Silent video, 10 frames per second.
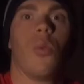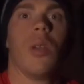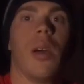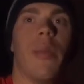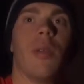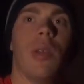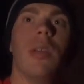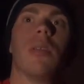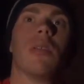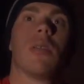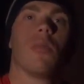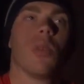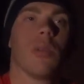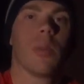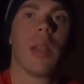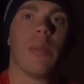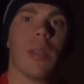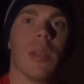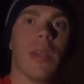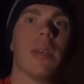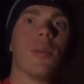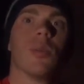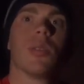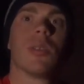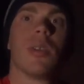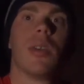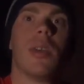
When I'm out here and when I'm climbing in the hills,